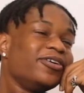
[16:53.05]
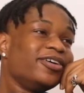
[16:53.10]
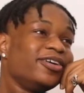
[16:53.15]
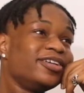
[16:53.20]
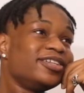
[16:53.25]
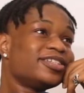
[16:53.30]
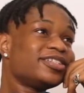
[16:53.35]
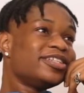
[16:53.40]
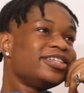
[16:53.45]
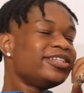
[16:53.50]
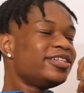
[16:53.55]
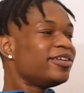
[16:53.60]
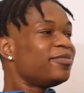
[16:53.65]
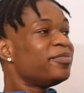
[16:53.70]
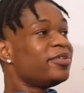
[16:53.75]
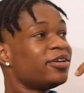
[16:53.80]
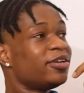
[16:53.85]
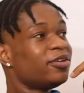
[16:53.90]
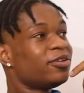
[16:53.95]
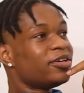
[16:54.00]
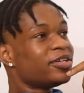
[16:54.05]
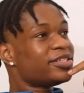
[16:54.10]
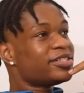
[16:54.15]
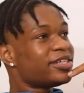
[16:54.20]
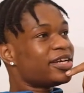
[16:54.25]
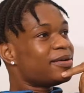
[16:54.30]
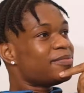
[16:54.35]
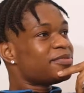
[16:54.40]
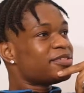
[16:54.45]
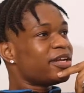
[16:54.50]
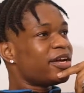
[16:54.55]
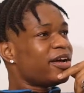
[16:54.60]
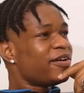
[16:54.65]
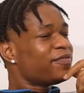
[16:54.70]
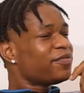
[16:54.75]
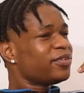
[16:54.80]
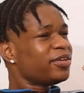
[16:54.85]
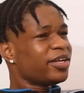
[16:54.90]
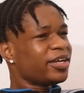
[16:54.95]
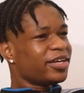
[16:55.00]
honestly, there have been a lot of times that I
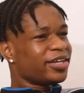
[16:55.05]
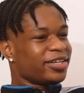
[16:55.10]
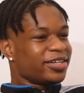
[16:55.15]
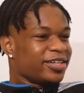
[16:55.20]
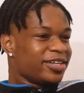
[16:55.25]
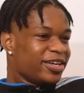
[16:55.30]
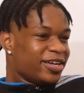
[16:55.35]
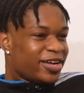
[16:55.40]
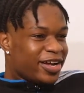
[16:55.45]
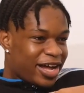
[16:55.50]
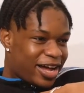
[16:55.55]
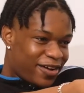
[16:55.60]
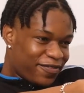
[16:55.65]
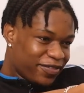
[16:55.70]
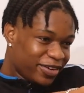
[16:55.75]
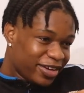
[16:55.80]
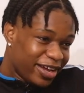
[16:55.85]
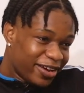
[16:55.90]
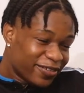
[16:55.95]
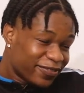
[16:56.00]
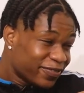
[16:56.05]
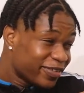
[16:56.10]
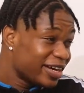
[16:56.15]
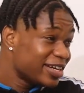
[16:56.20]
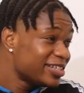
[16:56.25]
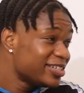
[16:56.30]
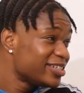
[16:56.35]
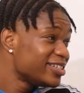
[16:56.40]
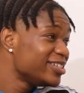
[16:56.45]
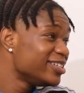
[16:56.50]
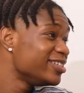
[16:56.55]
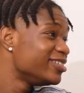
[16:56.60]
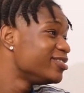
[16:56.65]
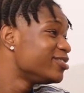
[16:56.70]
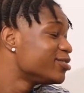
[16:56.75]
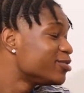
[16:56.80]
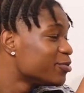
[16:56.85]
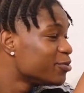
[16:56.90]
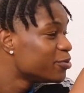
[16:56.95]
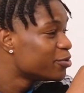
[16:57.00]
feel like fashion is
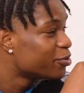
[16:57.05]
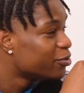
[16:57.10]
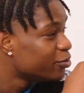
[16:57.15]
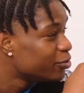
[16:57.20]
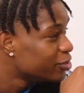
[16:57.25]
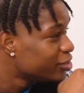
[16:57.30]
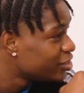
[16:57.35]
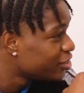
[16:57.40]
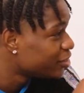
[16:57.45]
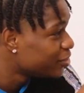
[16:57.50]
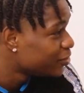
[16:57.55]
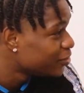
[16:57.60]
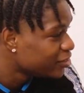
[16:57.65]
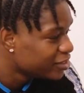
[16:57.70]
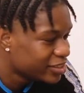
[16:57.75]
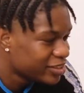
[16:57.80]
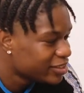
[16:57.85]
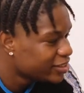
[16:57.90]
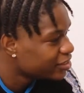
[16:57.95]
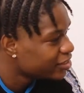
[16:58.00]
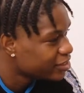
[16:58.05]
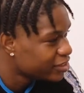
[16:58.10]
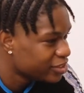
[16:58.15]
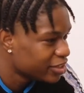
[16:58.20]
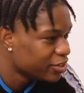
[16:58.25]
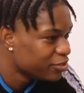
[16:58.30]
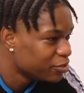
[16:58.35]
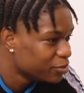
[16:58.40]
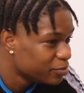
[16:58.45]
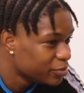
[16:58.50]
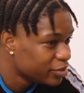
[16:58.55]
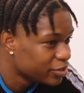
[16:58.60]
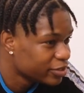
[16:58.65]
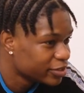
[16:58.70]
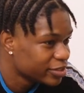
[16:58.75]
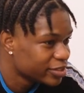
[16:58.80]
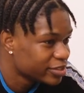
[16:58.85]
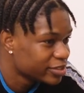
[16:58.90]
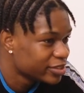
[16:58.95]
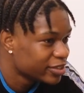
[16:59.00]
so crucial just in general
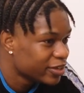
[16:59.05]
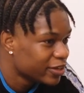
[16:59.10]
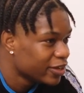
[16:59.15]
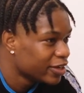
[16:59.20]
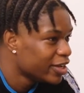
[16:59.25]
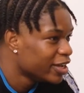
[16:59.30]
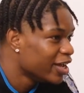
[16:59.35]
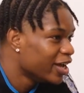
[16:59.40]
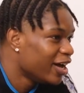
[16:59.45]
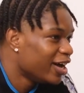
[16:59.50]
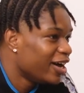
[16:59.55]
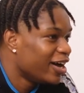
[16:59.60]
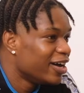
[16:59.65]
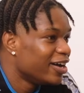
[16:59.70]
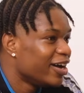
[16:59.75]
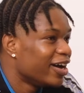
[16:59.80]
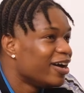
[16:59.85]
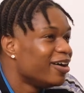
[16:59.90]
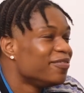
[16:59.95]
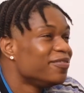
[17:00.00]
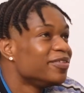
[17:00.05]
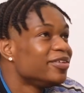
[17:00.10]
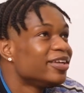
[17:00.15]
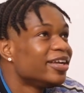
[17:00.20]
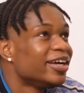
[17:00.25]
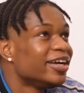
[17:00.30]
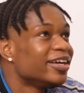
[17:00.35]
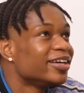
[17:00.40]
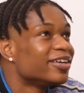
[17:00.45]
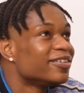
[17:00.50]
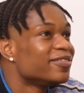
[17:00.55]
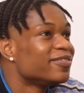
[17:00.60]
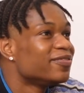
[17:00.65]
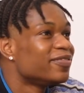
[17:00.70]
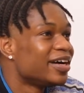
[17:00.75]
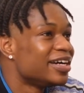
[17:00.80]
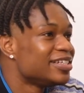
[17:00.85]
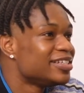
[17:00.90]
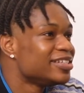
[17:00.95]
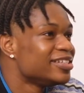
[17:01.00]
because I feel like
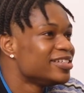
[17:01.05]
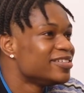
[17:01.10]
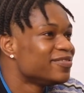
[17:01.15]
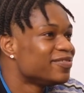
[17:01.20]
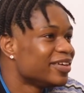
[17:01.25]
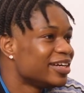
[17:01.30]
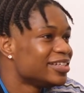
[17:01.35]
fashion